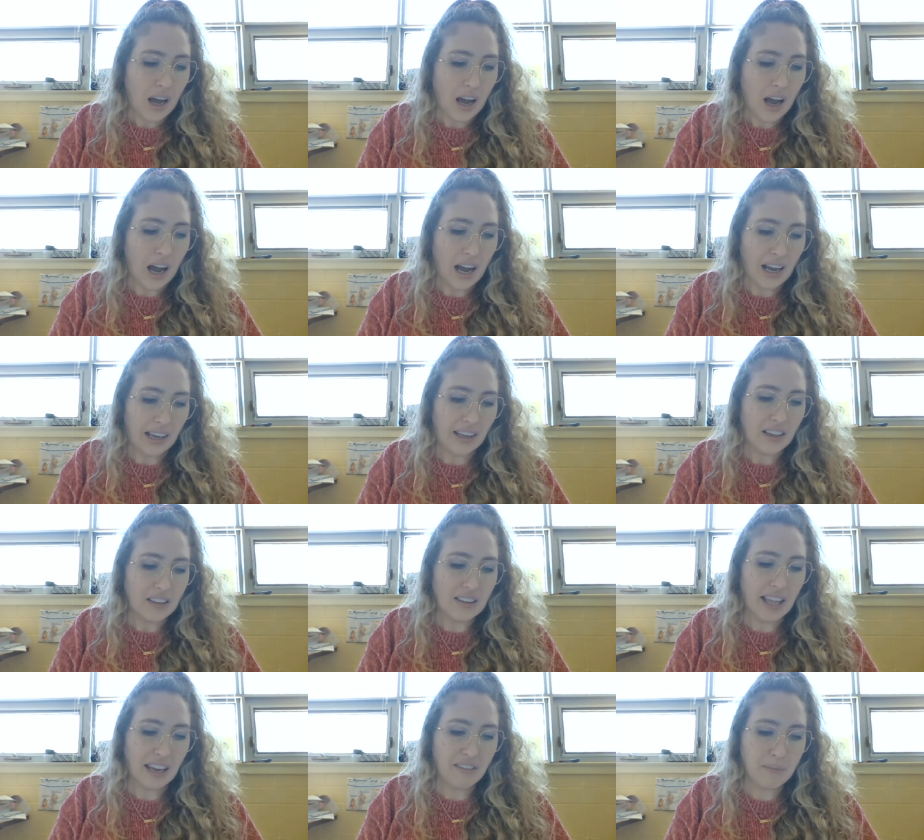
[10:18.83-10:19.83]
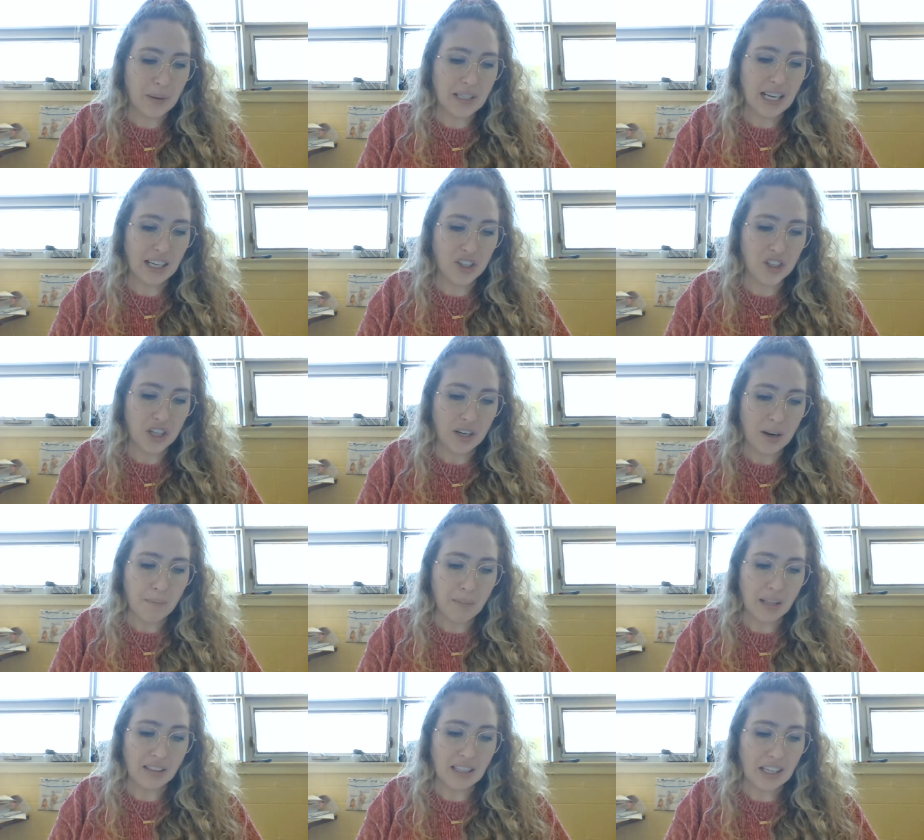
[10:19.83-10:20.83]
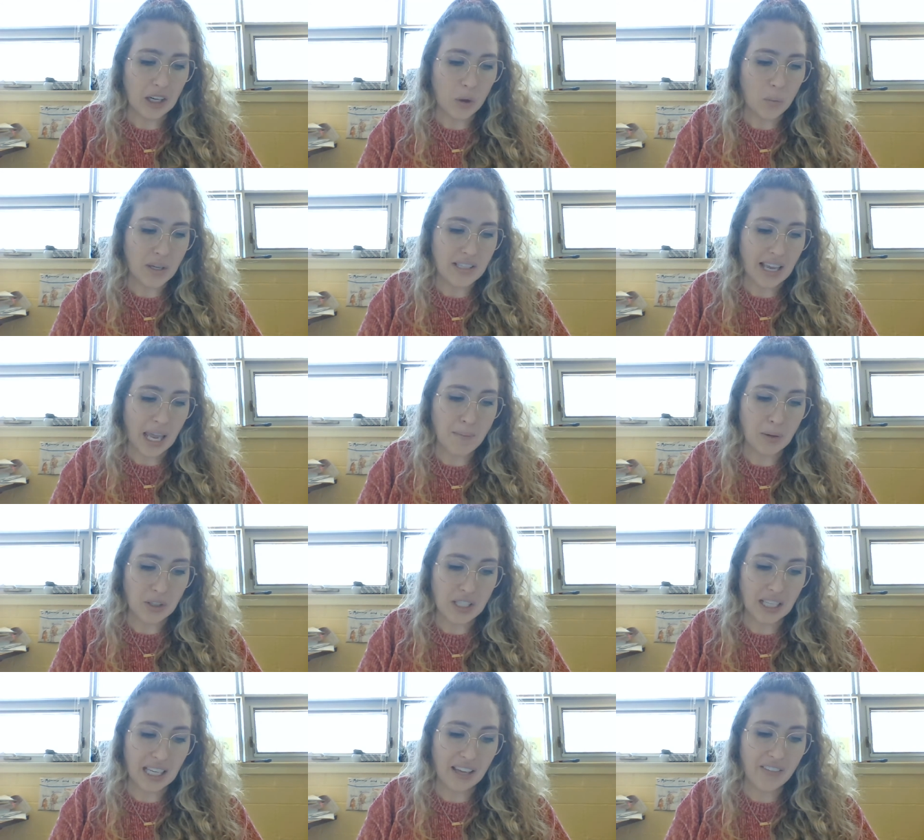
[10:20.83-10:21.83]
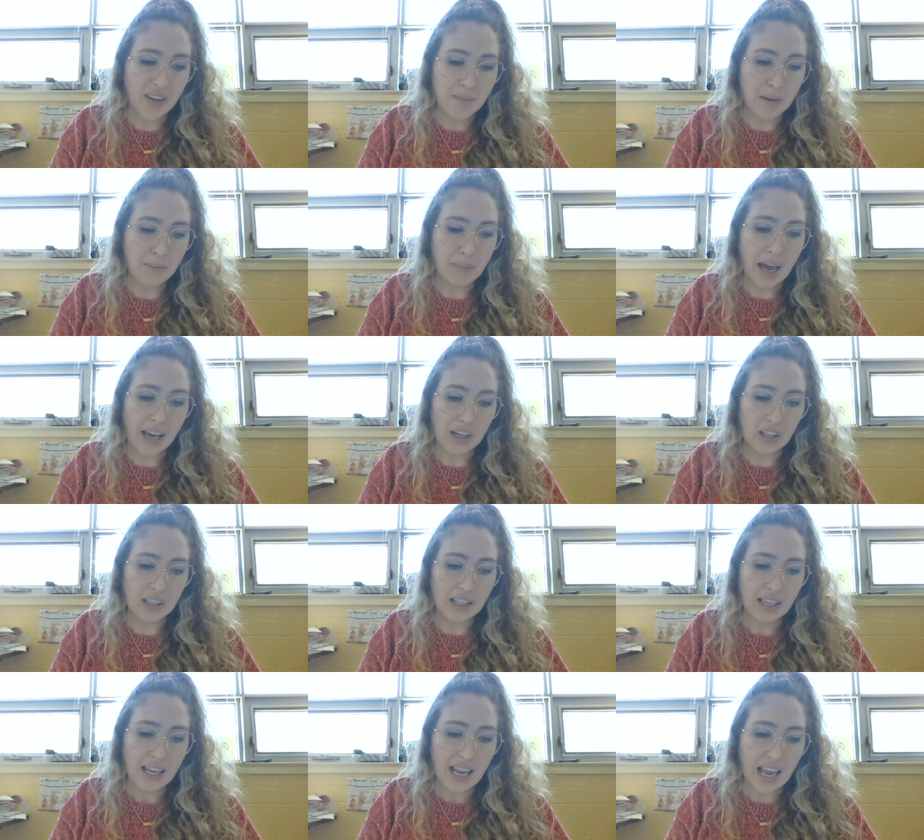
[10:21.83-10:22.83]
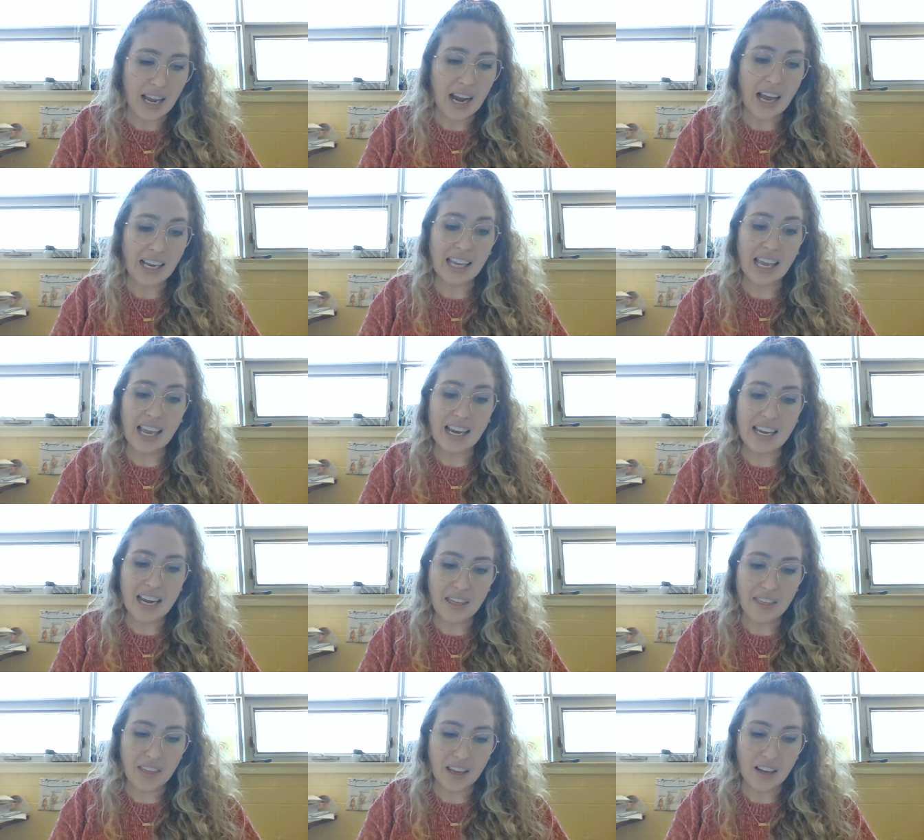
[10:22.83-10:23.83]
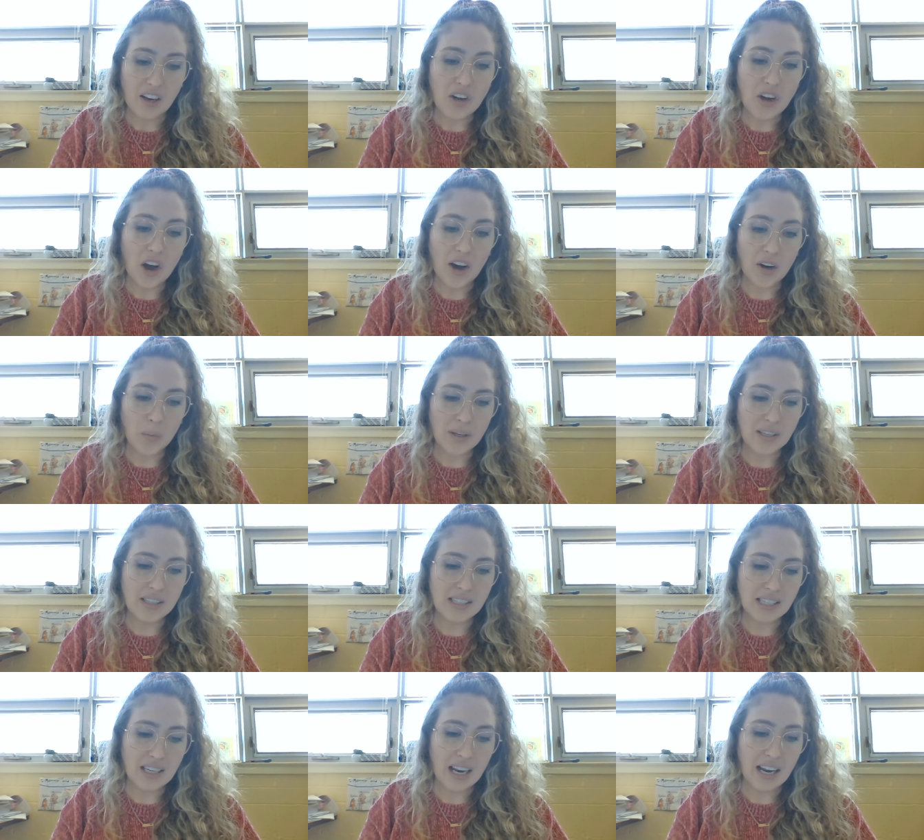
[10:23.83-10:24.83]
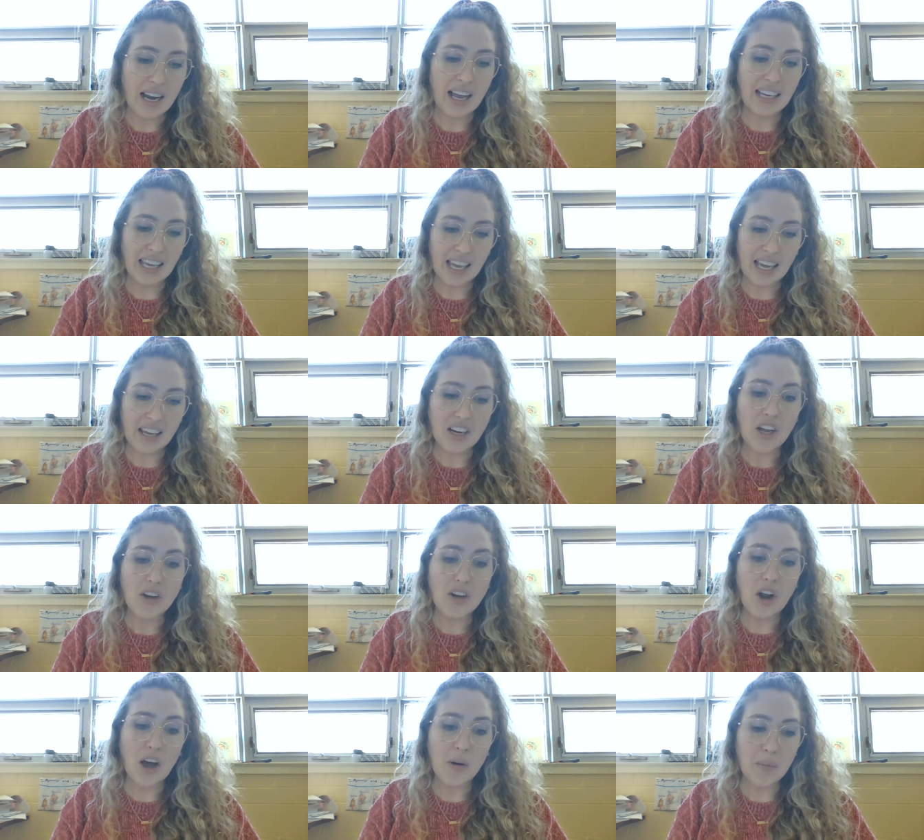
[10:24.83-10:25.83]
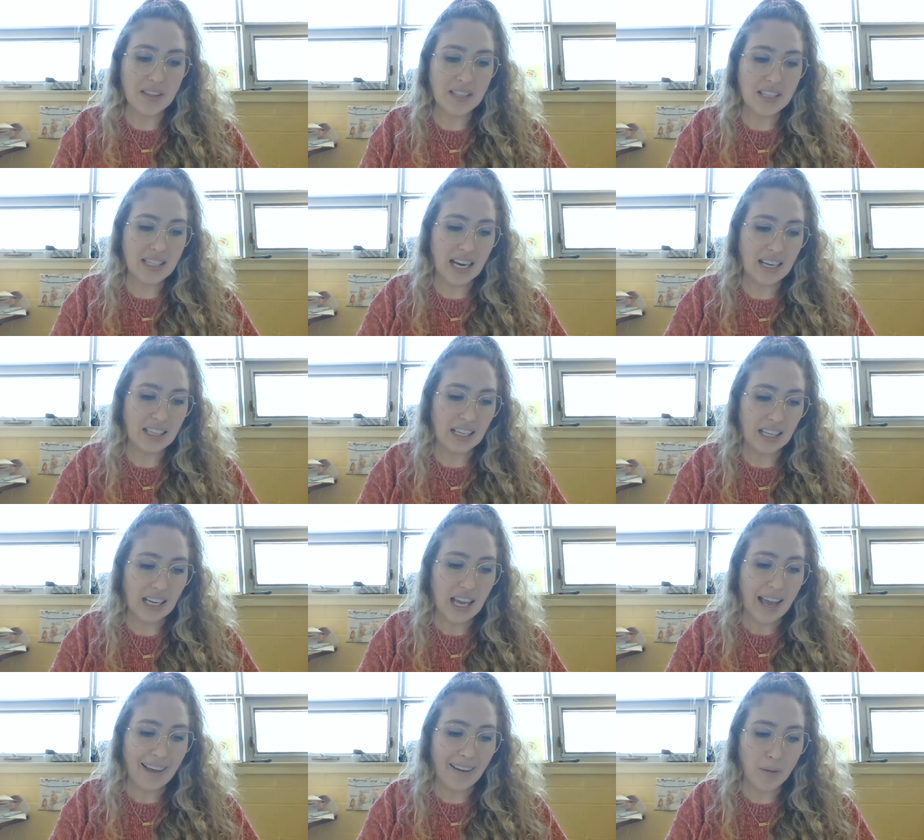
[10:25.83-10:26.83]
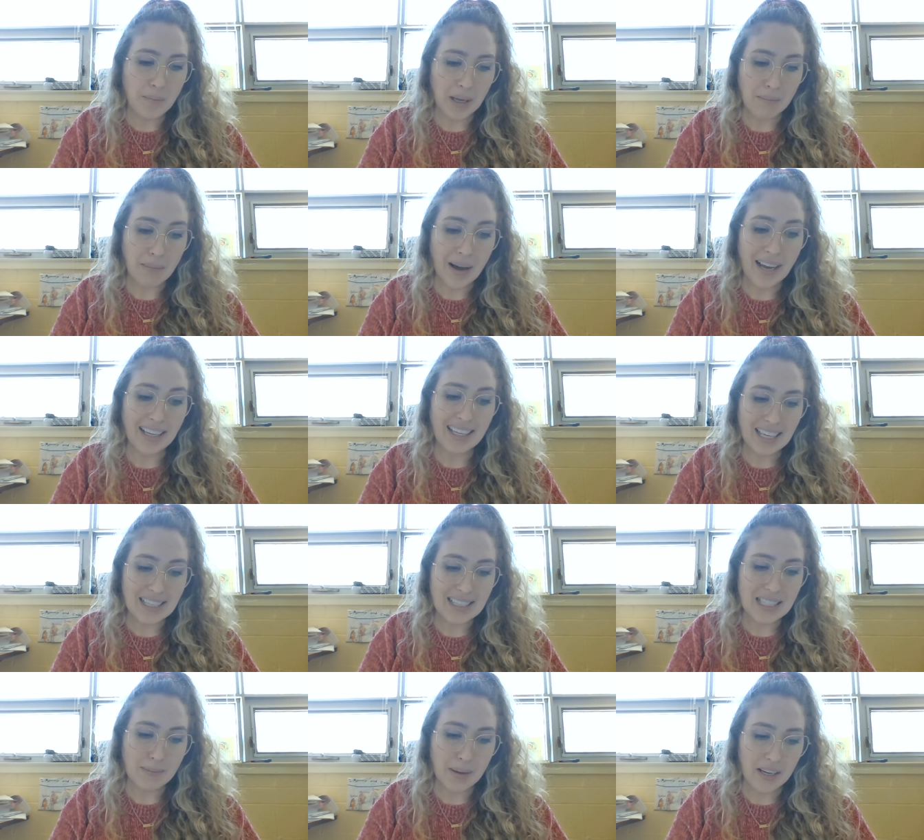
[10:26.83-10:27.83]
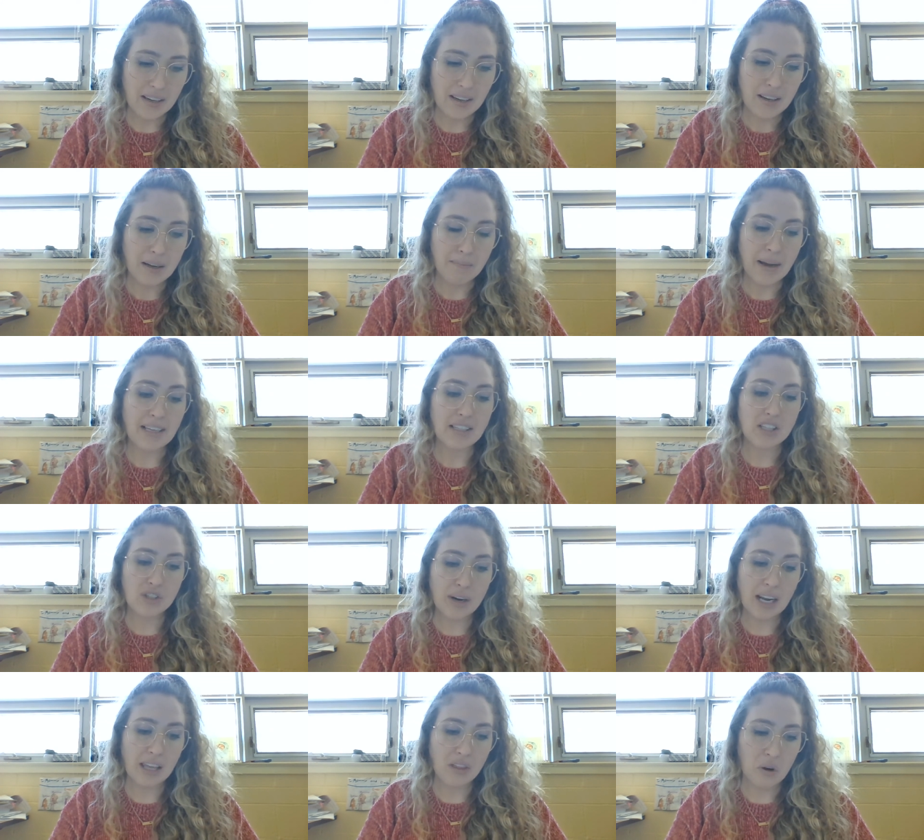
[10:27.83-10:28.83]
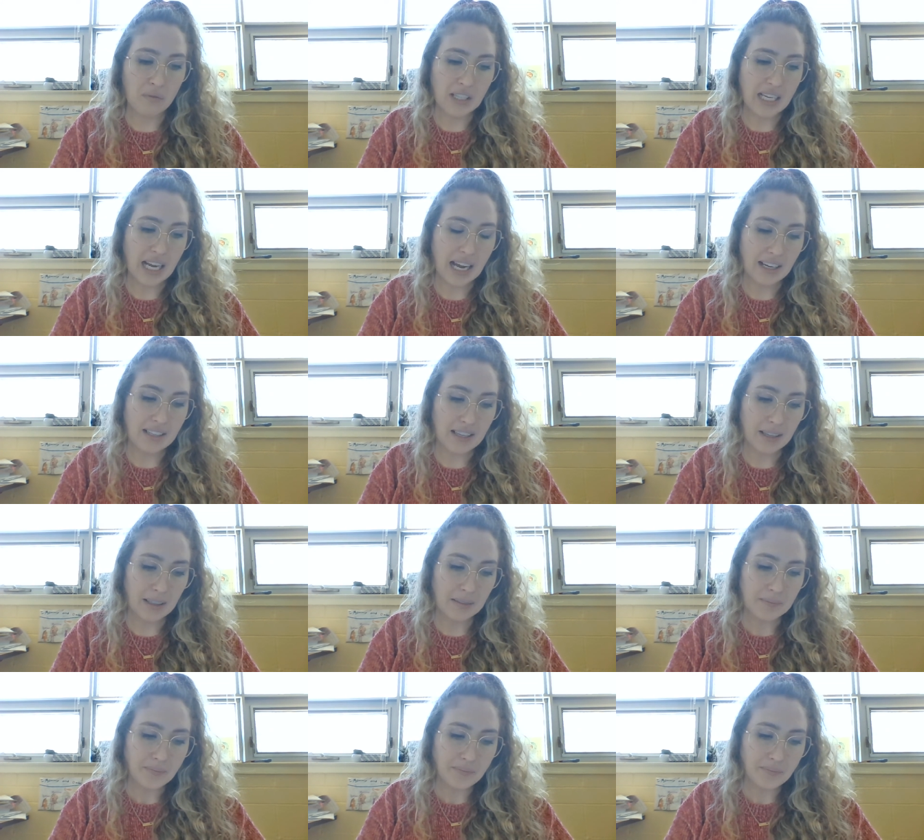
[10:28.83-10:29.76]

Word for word: I, life protection, but little was able to give him in battle and I gan nothing, non and I gan notwithstanding, helping my kinsman, my strength overtaxing.